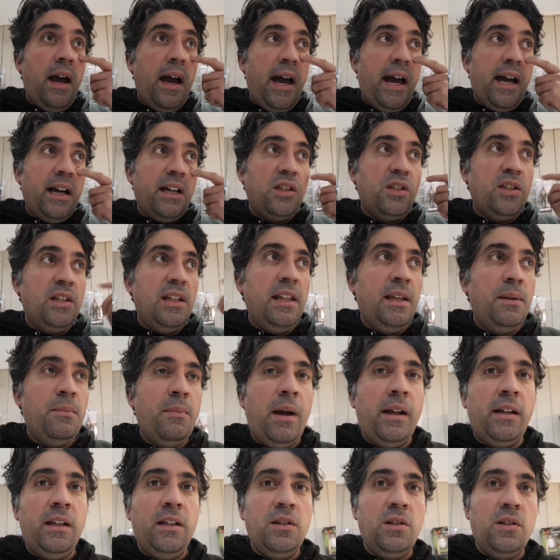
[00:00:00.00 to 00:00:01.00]
actually
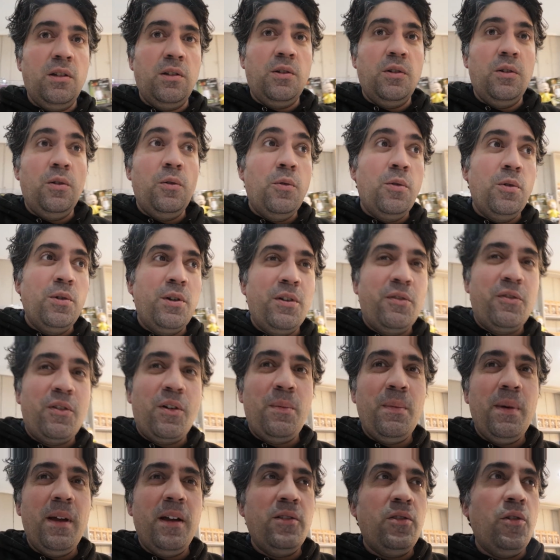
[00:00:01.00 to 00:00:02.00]
managing to order
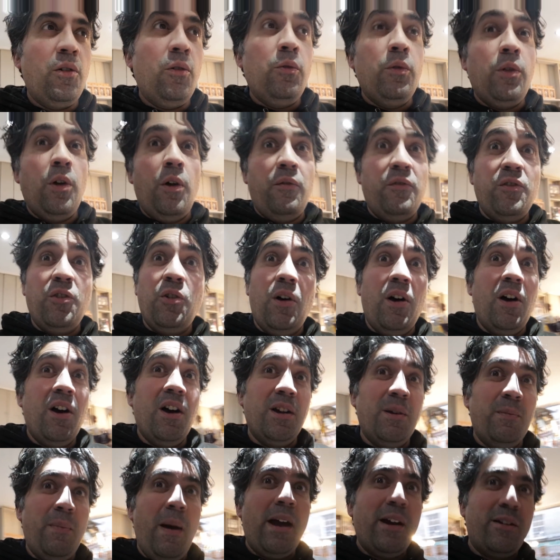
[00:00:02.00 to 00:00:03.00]
from it, although I've not
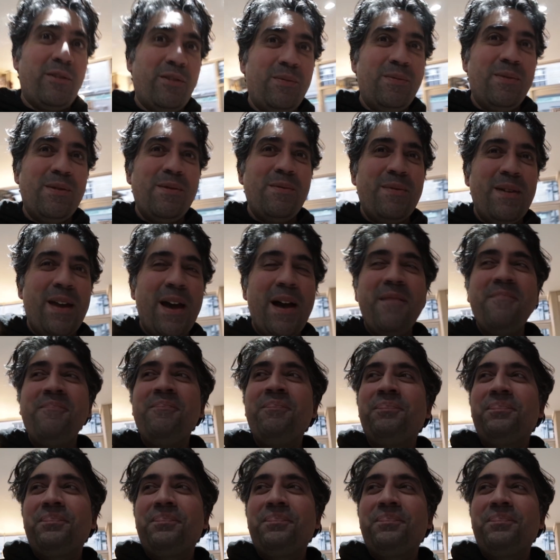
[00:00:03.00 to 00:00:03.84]
heard back from them yet.